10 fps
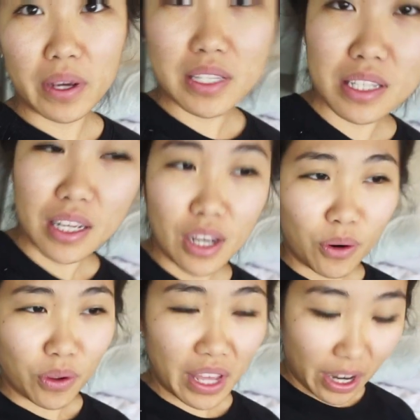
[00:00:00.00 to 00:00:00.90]
waist
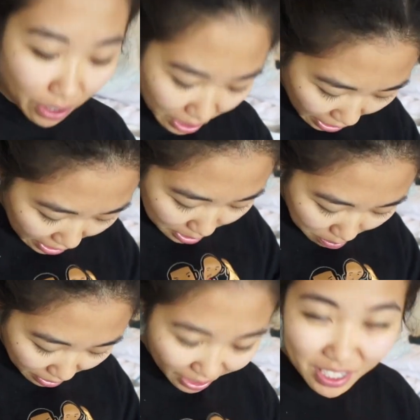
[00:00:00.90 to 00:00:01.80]
or the hair ties,
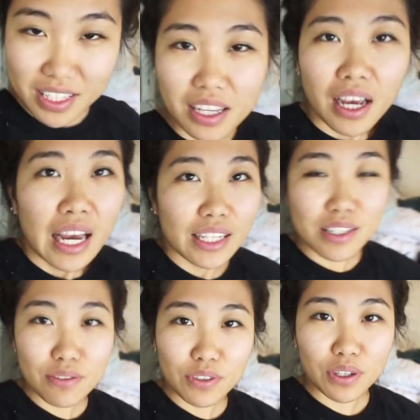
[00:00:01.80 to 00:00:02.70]
but it
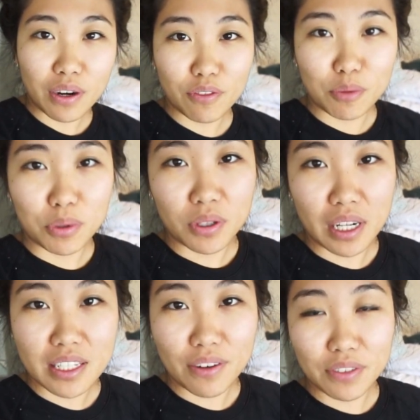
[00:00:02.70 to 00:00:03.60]
doesn't feel comfortable and
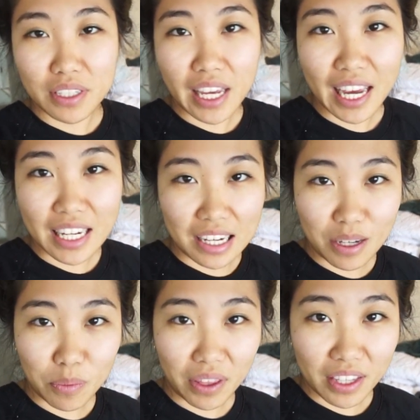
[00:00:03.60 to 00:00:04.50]
I definitely can't
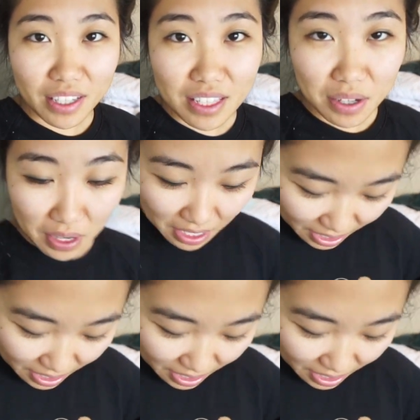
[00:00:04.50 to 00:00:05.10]
eat with it, so I